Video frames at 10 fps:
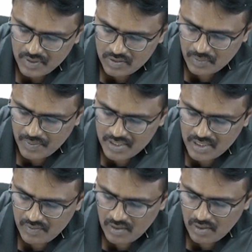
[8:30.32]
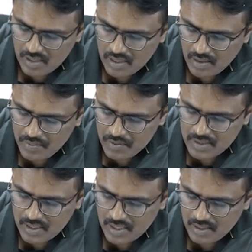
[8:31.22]
So patient will not abuse
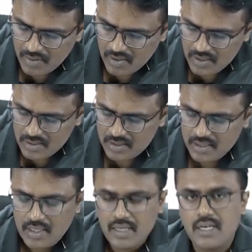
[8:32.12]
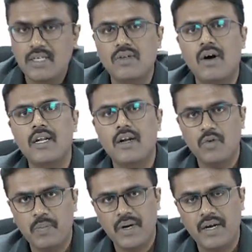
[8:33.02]
the drug because it's not an
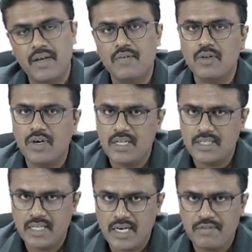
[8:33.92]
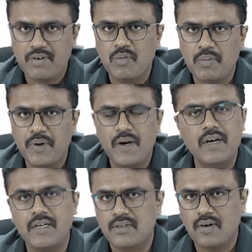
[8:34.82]
opioid. Even though it is derived from opioid,
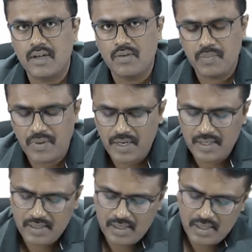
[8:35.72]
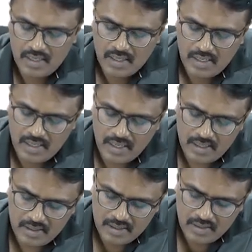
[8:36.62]
it is not an opioid.
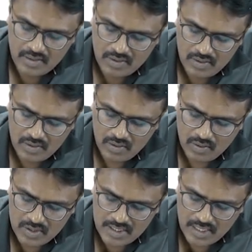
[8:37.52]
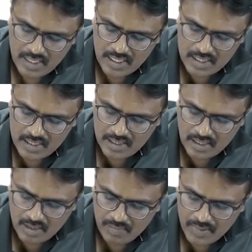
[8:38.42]
Then no sedation
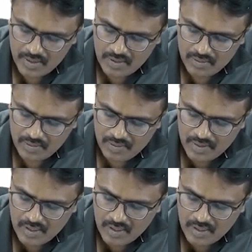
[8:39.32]
compared to